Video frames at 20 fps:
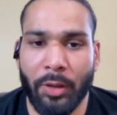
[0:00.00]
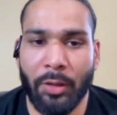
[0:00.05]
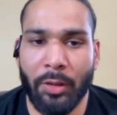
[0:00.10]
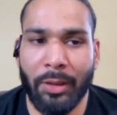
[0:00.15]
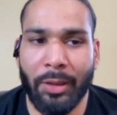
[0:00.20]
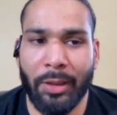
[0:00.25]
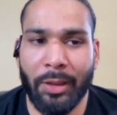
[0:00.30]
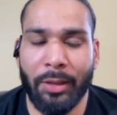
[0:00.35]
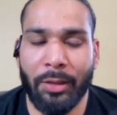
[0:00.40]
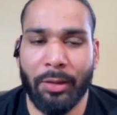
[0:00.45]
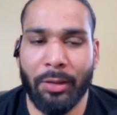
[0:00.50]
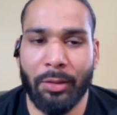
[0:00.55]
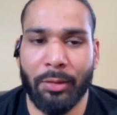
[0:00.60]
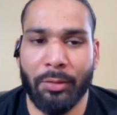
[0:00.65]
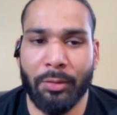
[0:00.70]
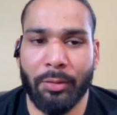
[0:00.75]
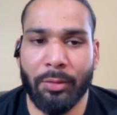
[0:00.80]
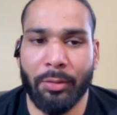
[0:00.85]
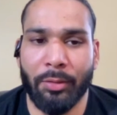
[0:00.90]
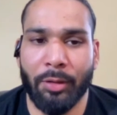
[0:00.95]
and
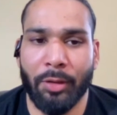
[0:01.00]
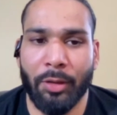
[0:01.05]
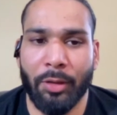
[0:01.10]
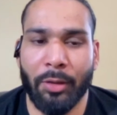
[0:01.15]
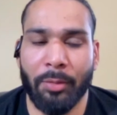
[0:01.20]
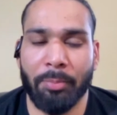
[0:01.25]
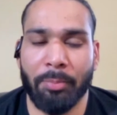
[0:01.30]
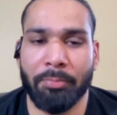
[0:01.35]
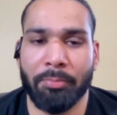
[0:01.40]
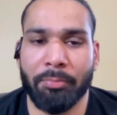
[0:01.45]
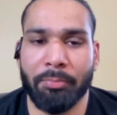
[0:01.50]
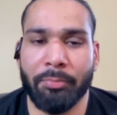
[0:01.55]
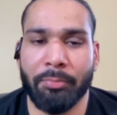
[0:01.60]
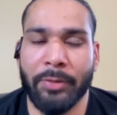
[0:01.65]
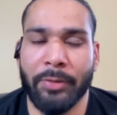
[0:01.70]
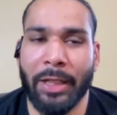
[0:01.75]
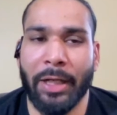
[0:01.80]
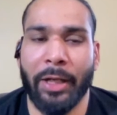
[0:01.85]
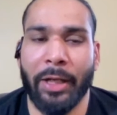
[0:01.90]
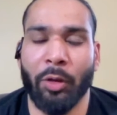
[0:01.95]

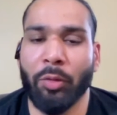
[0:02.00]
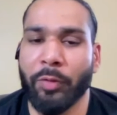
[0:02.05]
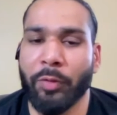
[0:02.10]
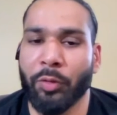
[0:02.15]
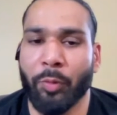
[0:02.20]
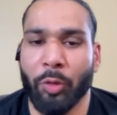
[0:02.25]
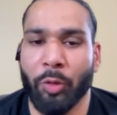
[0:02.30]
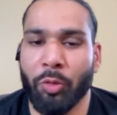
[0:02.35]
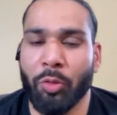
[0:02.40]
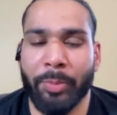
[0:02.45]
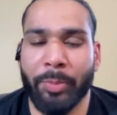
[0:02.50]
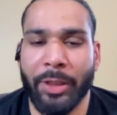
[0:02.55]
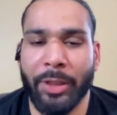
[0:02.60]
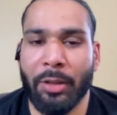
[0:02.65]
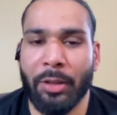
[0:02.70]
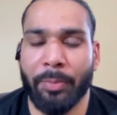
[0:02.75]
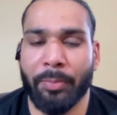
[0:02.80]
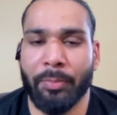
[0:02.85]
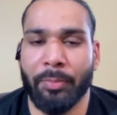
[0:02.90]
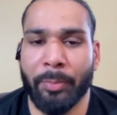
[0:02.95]
yeah, I always wanted
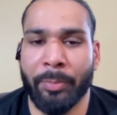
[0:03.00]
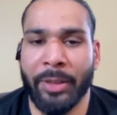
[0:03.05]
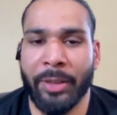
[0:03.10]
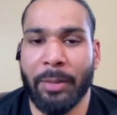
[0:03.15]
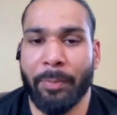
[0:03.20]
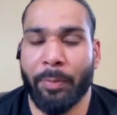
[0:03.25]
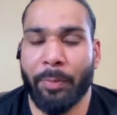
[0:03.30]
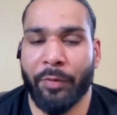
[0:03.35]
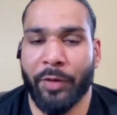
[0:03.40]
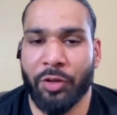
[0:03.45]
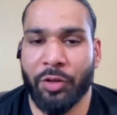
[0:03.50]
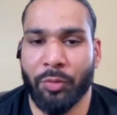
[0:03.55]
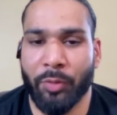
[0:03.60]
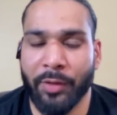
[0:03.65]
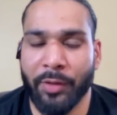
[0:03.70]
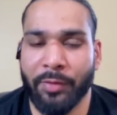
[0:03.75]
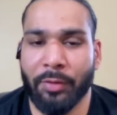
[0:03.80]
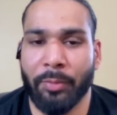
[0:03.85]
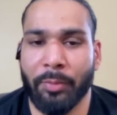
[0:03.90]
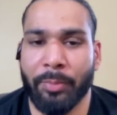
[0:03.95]
to be a professional
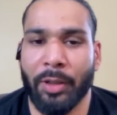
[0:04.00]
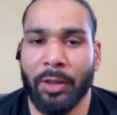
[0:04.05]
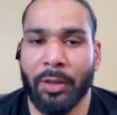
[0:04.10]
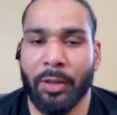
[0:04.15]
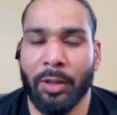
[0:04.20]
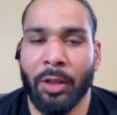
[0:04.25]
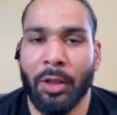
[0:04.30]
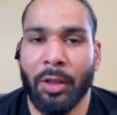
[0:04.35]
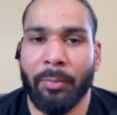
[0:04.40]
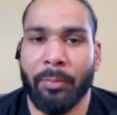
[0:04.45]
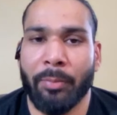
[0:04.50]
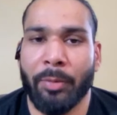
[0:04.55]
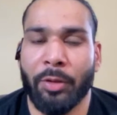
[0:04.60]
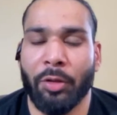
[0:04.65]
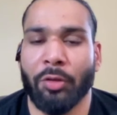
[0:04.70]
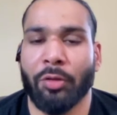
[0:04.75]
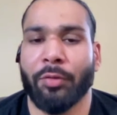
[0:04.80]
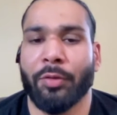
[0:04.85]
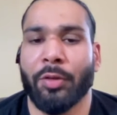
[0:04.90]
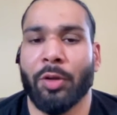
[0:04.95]
wrestler, but because
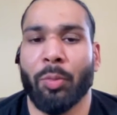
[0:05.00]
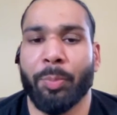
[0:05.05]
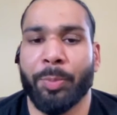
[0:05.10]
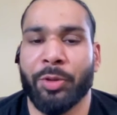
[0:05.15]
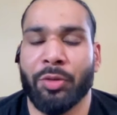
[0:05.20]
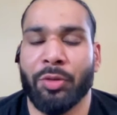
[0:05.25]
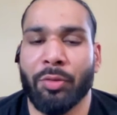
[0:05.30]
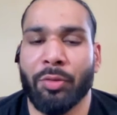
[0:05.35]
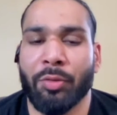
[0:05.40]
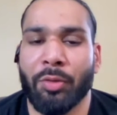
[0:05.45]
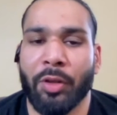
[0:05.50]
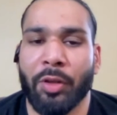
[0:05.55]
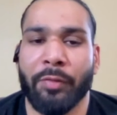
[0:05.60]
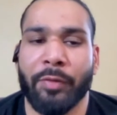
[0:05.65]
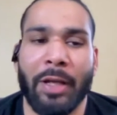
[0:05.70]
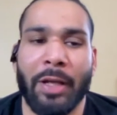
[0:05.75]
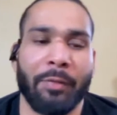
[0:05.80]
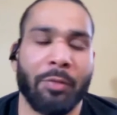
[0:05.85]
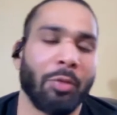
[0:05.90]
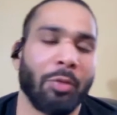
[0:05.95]
of the opportunities, we had
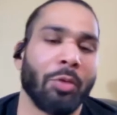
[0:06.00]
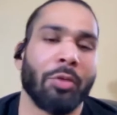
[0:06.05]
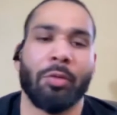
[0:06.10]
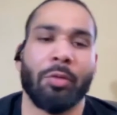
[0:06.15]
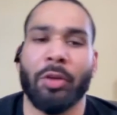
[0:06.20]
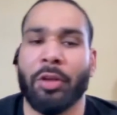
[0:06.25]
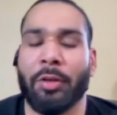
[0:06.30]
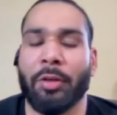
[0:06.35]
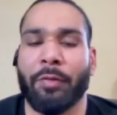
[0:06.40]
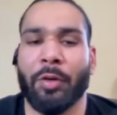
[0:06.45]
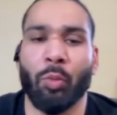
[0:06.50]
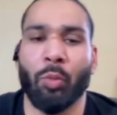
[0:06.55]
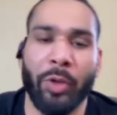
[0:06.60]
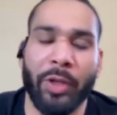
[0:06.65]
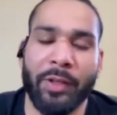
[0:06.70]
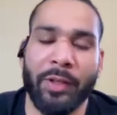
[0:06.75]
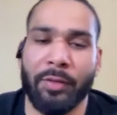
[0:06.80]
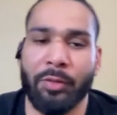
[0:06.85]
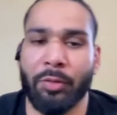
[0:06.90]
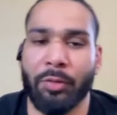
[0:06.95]
to go through the different ways.
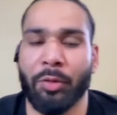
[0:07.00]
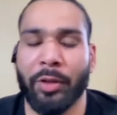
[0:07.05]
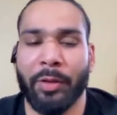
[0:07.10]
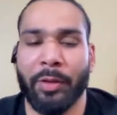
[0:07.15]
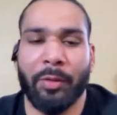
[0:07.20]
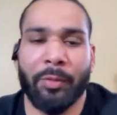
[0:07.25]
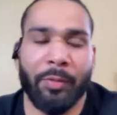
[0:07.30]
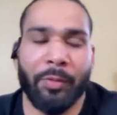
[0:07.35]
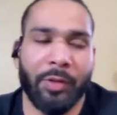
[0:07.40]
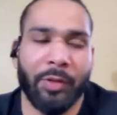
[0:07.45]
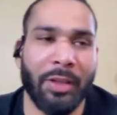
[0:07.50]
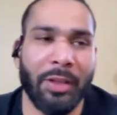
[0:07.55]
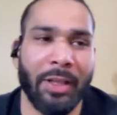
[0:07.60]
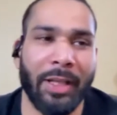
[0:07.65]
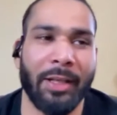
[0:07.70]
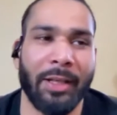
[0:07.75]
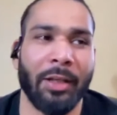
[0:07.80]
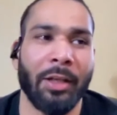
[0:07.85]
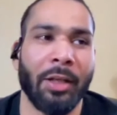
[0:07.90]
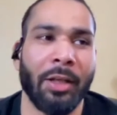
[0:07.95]
It wasn't
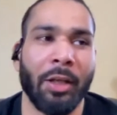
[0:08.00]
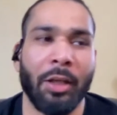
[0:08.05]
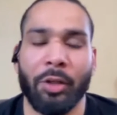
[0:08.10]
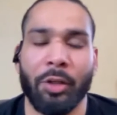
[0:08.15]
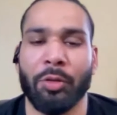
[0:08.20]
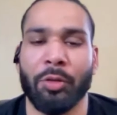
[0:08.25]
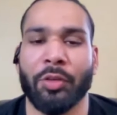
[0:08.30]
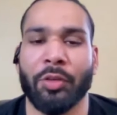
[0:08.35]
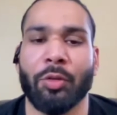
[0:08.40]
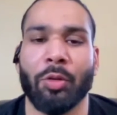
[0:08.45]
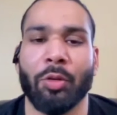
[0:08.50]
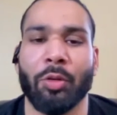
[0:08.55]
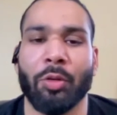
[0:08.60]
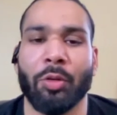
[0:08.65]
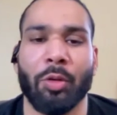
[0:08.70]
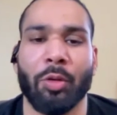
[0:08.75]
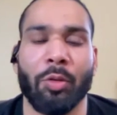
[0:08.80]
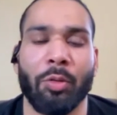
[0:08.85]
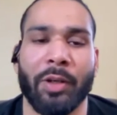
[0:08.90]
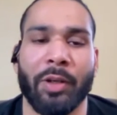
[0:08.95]
like you just go to
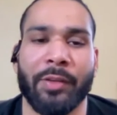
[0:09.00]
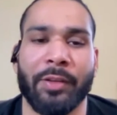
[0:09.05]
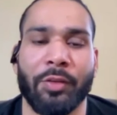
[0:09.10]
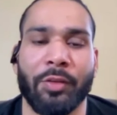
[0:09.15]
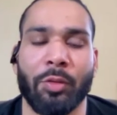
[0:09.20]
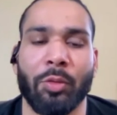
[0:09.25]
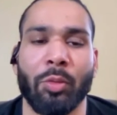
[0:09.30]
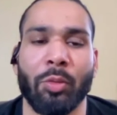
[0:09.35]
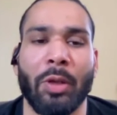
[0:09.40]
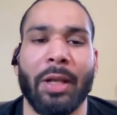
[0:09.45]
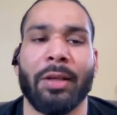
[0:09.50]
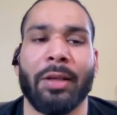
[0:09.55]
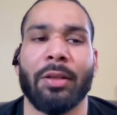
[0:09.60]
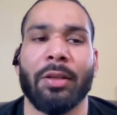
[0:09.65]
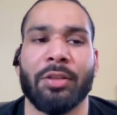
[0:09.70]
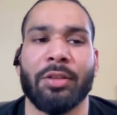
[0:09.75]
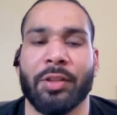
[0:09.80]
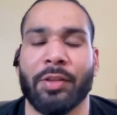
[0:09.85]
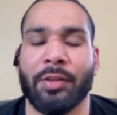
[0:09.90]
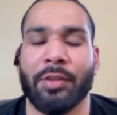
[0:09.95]
wrestling school and
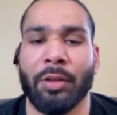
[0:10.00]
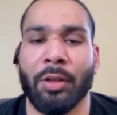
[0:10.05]
just